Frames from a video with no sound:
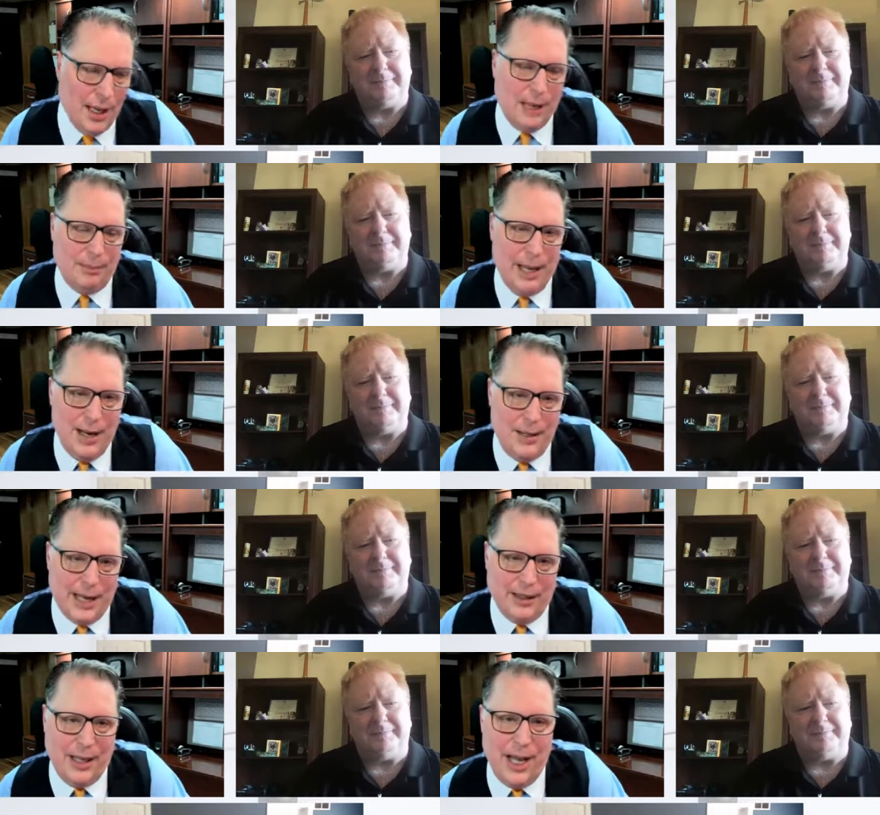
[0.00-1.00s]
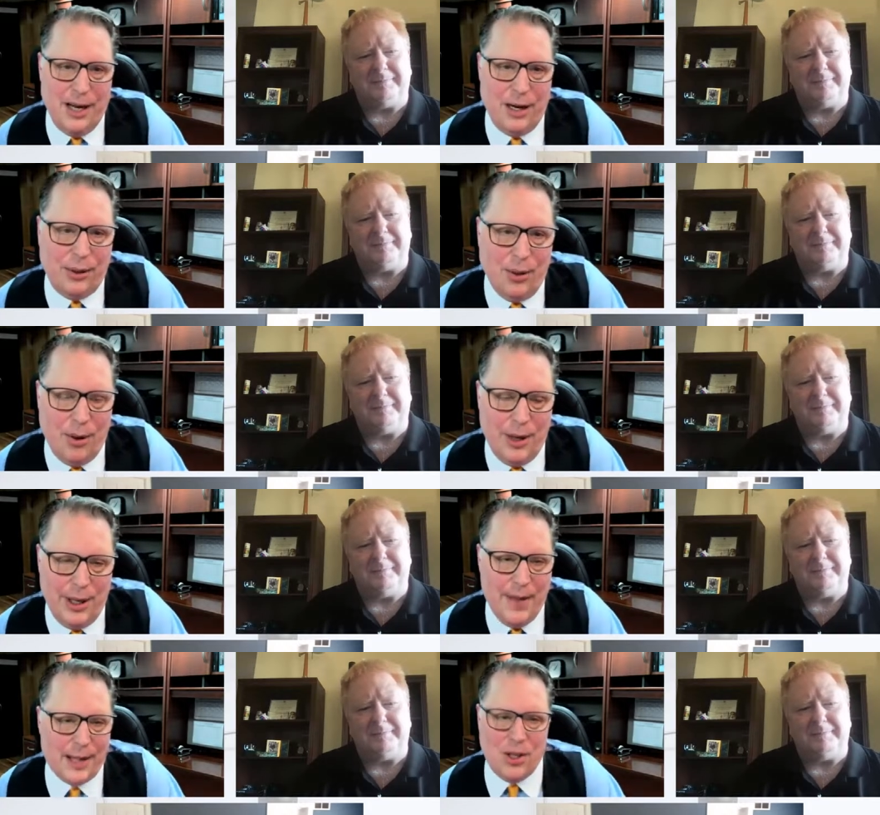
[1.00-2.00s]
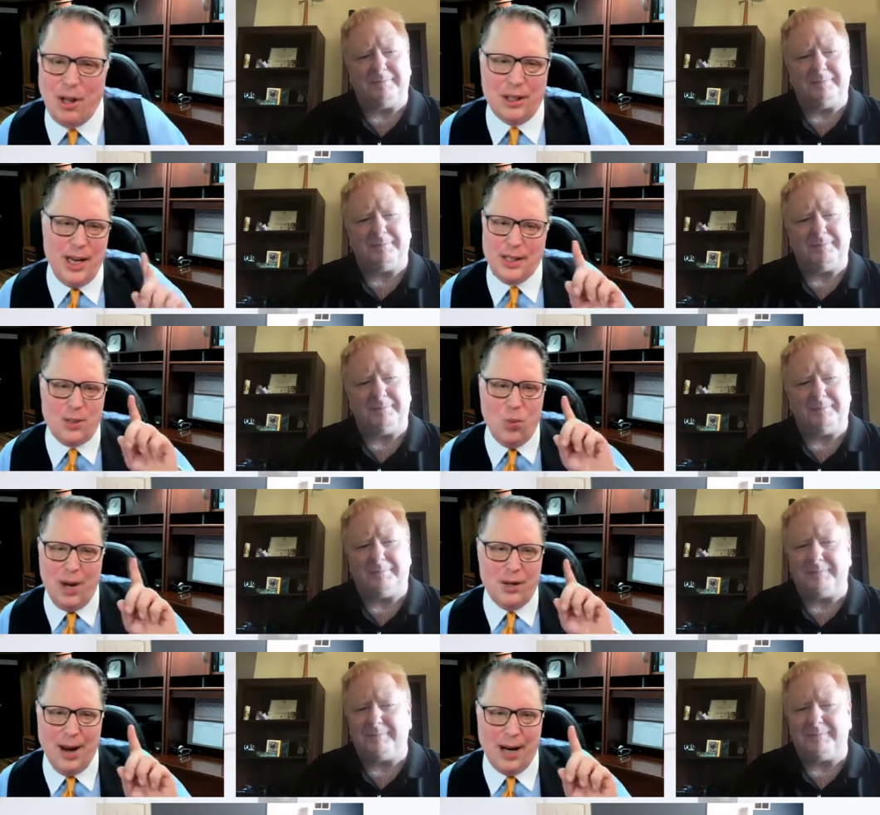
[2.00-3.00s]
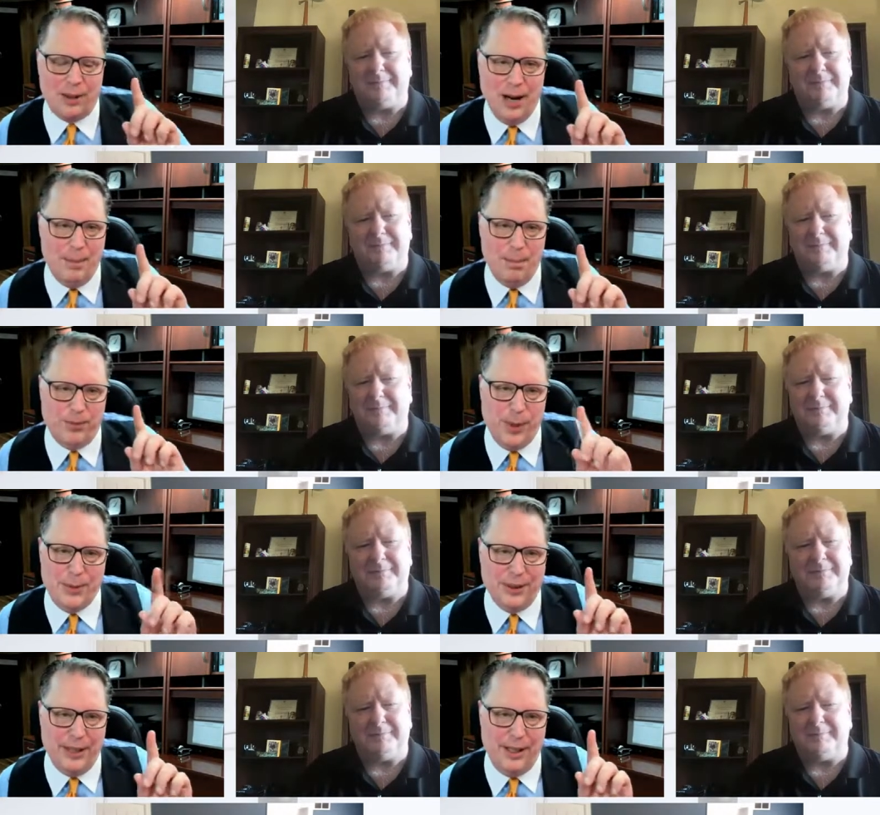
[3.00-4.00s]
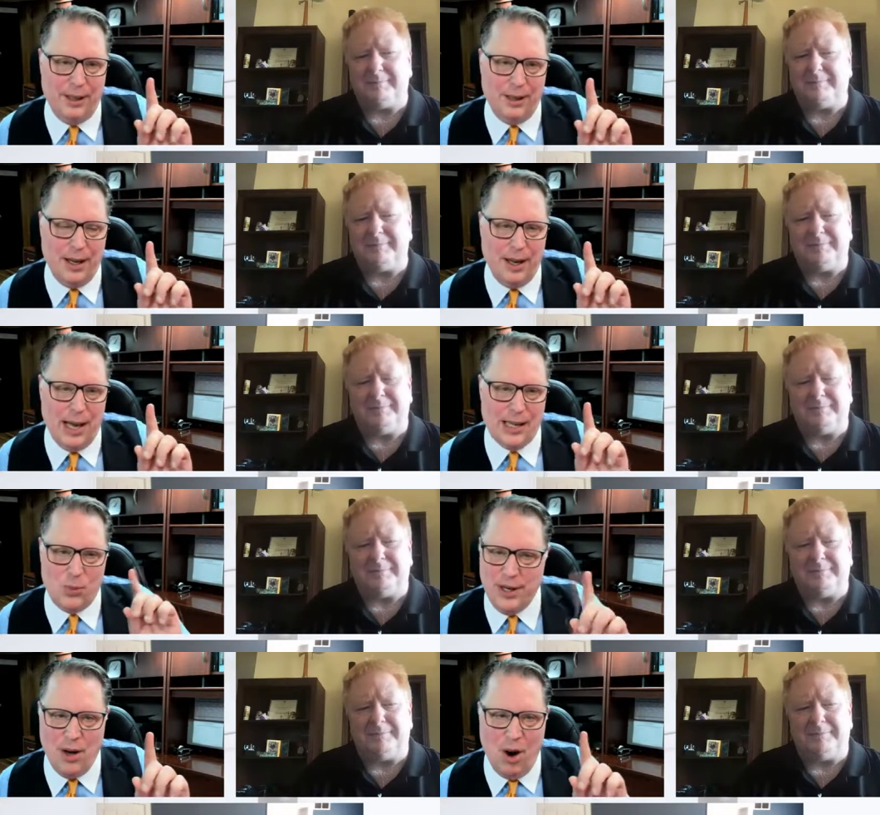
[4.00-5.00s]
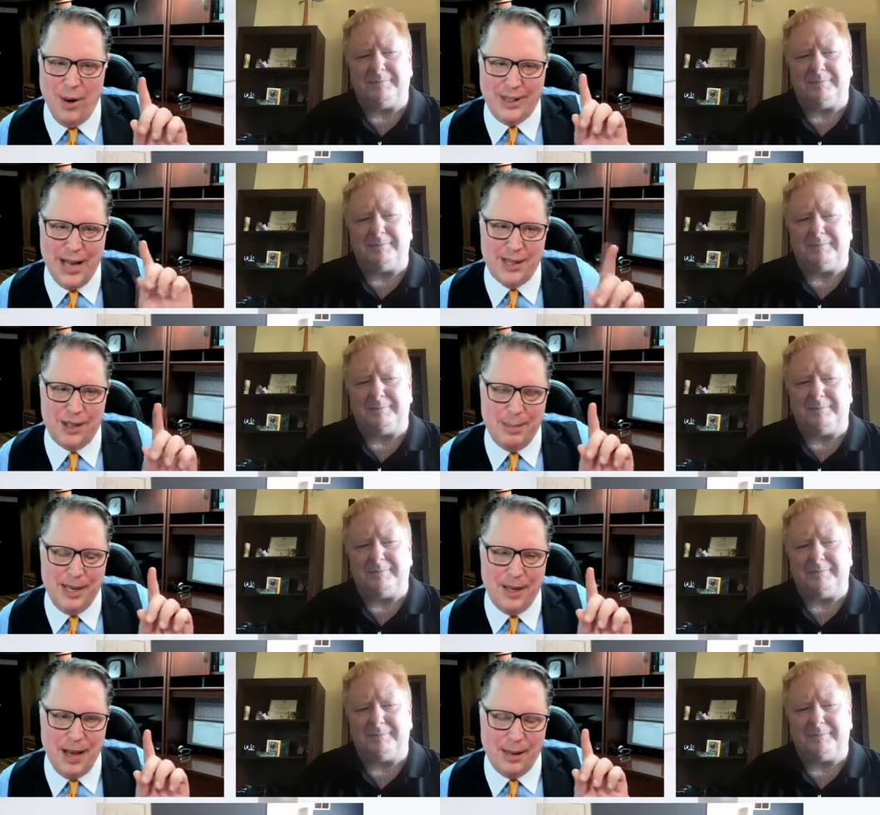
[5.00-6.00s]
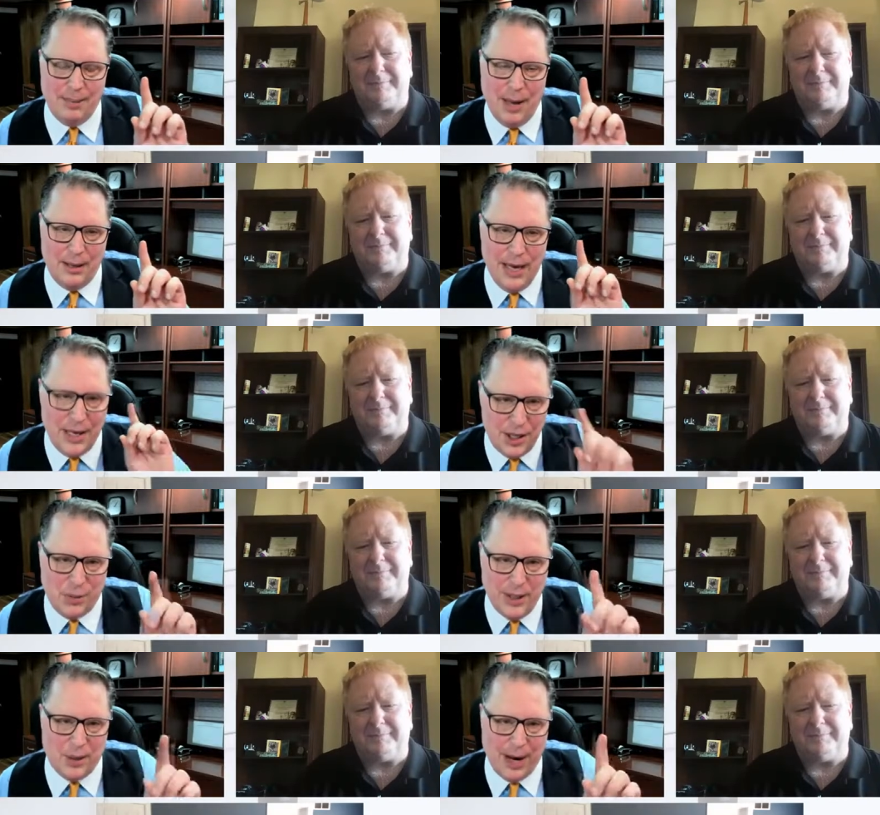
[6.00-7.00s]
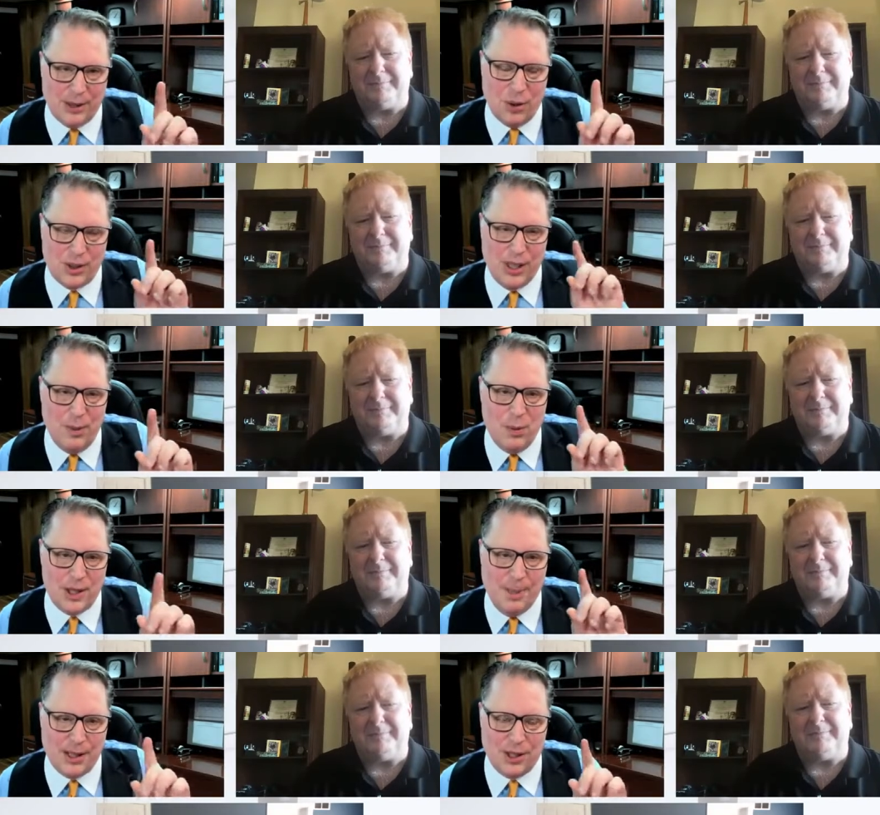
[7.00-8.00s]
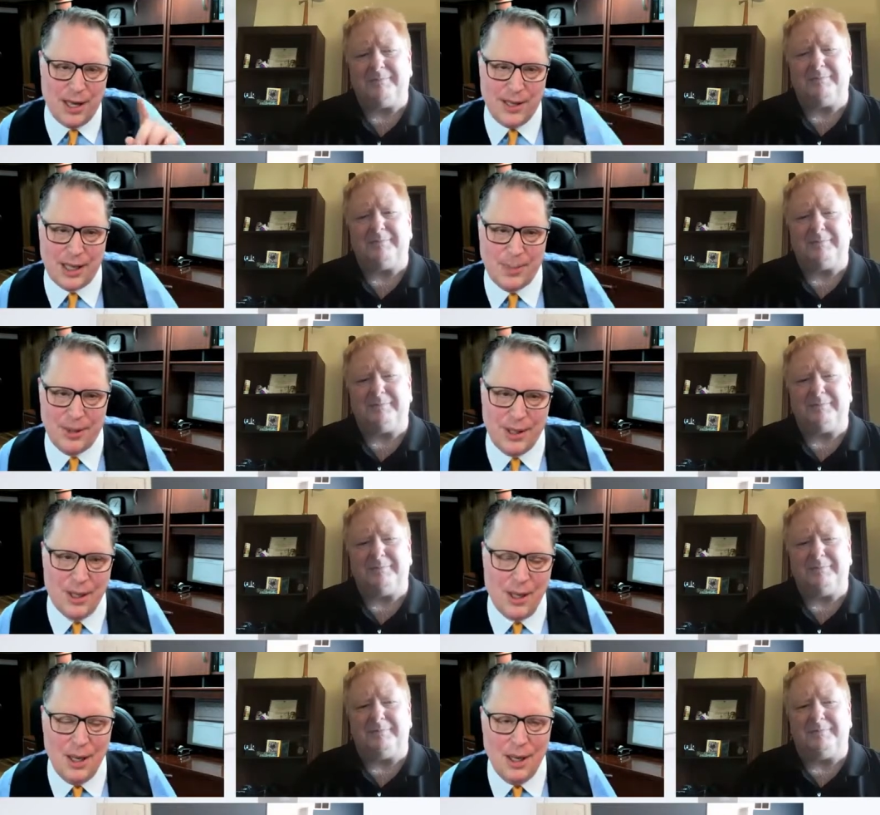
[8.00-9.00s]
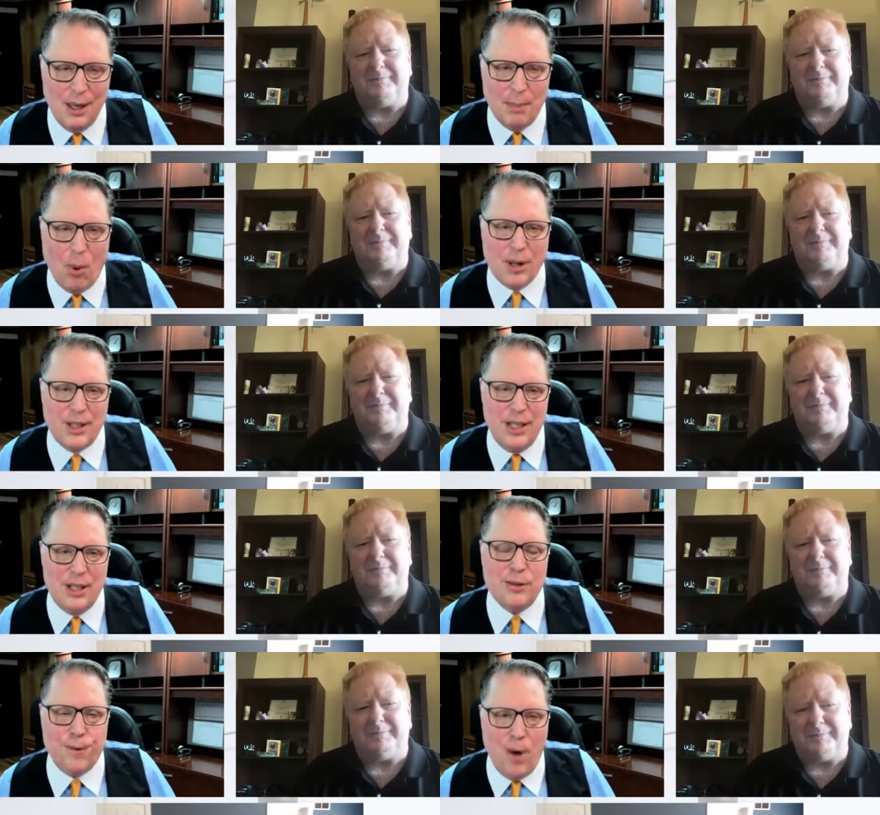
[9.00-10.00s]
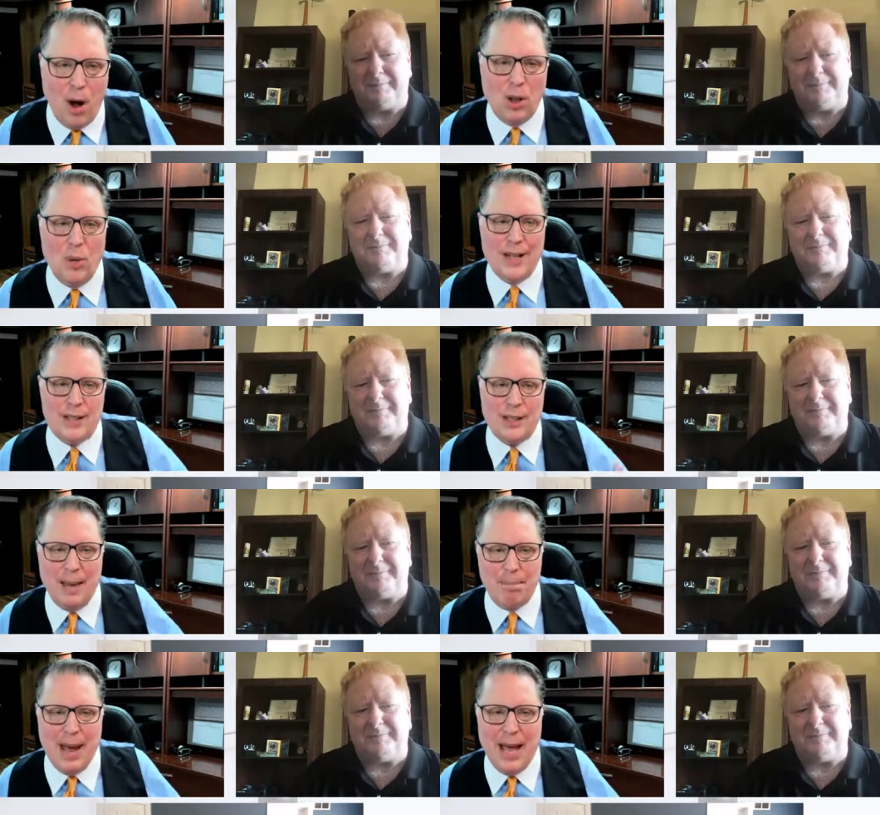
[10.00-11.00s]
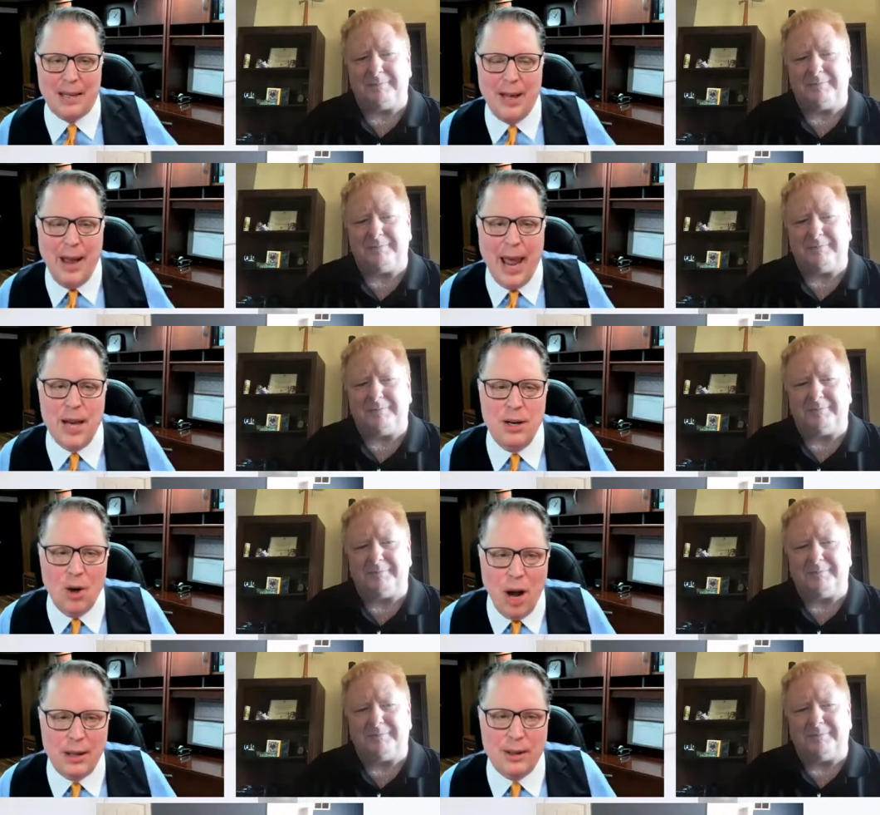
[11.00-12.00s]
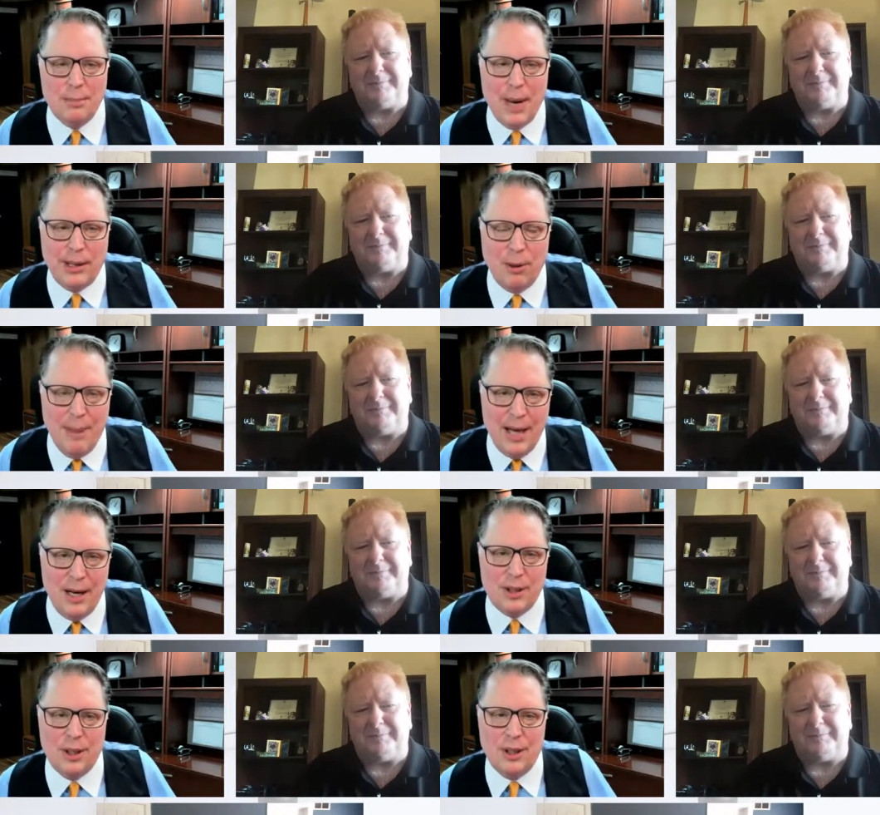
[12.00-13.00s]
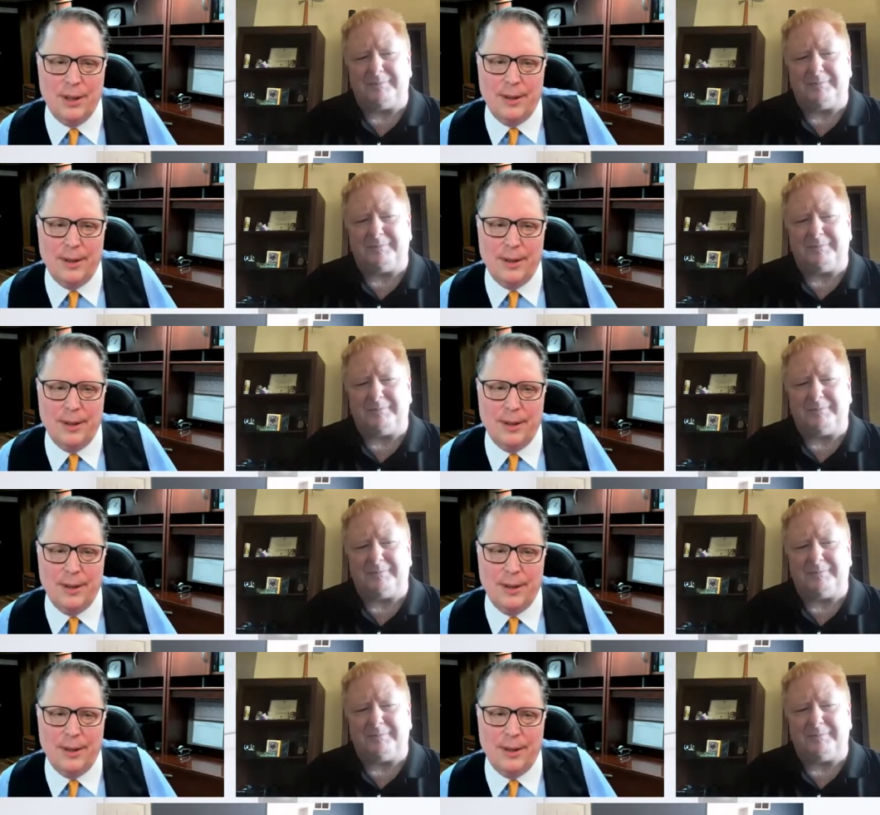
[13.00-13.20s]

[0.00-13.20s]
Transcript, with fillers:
Speaker 1: um, and delegated authority, and that's all it takes is one director. And frequently, as we know, it tends to be a, a, an industry director or someone with specialized expertise. Boards need to follow and step back and not micromanage